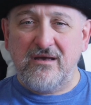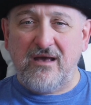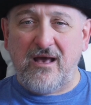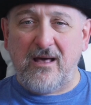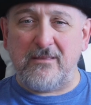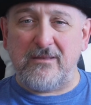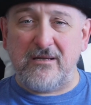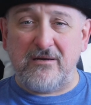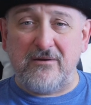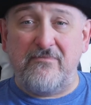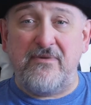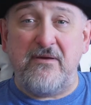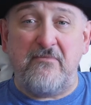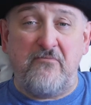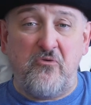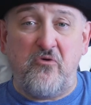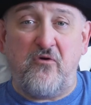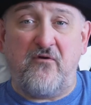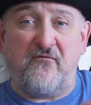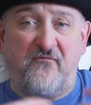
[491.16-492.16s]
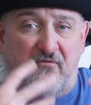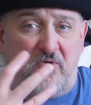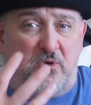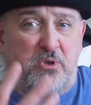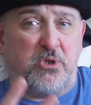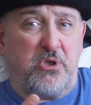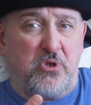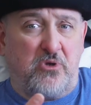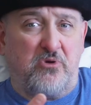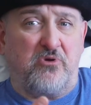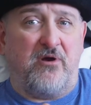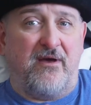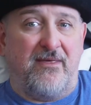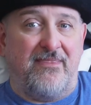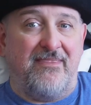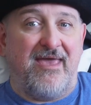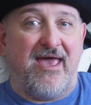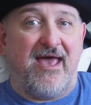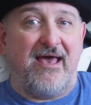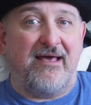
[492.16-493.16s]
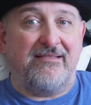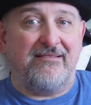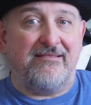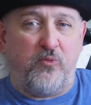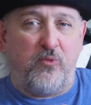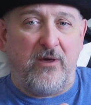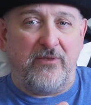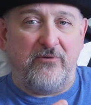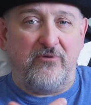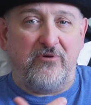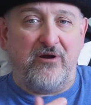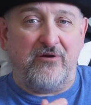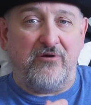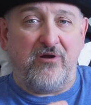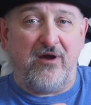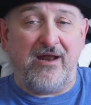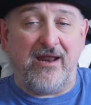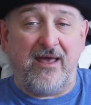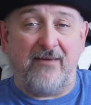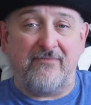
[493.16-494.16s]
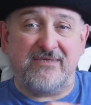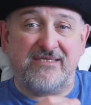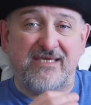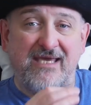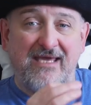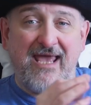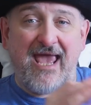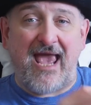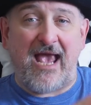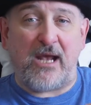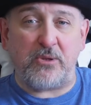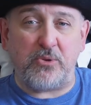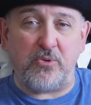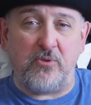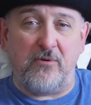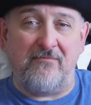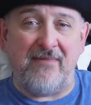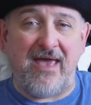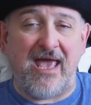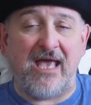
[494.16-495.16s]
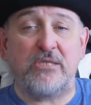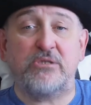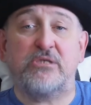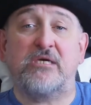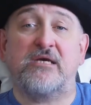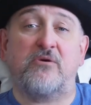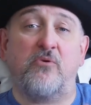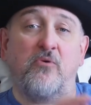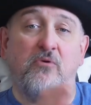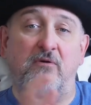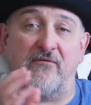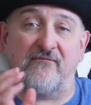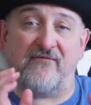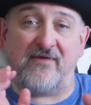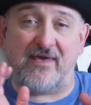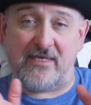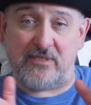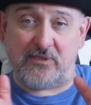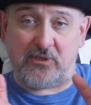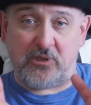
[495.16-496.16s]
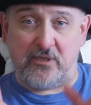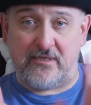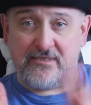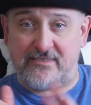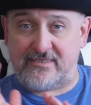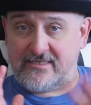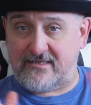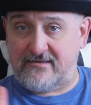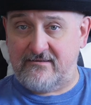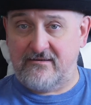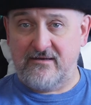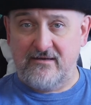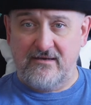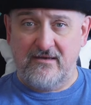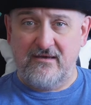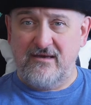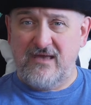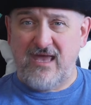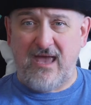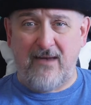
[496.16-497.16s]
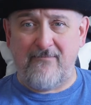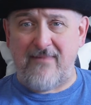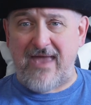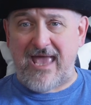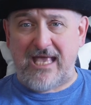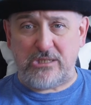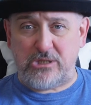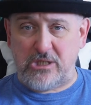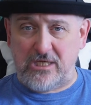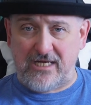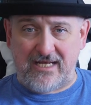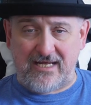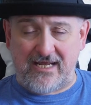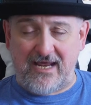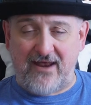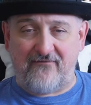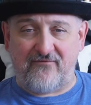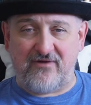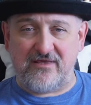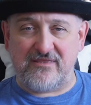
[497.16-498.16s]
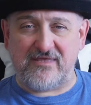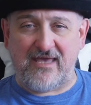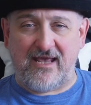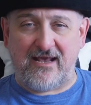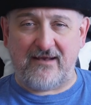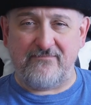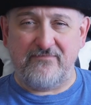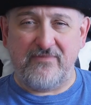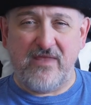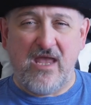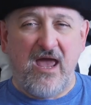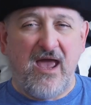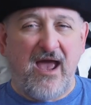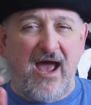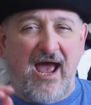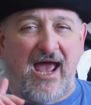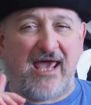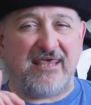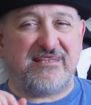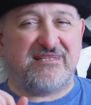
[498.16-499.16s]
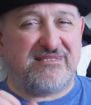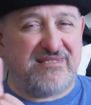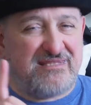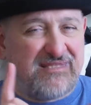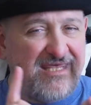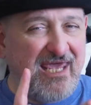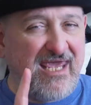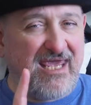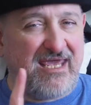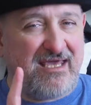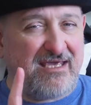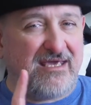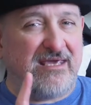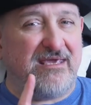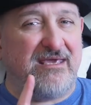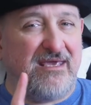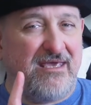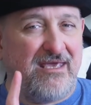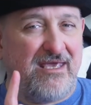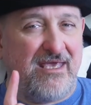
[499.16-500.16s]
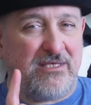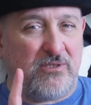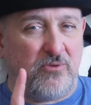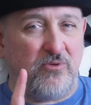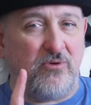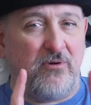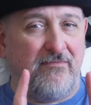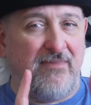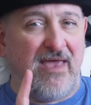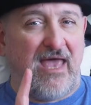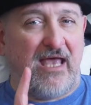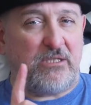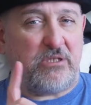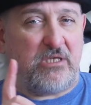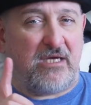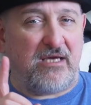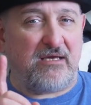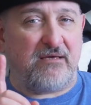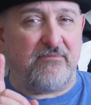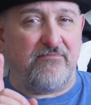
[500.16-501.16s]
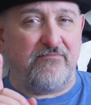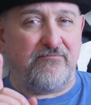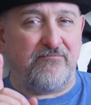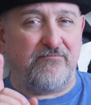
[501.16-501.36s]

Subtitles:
a little bit more for sure on that, whether or not I'm seeing actual magic or if he's just imagining everything. I think it's real magic,